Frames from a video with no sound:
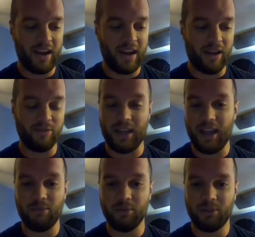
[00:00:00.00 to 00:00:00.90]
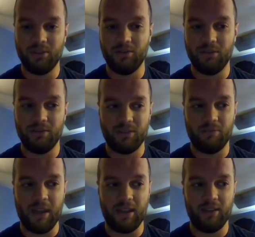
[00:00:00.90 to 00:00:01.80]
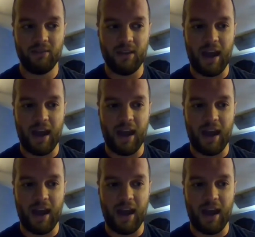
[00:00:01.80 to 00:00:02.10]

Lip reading: And I was able to make,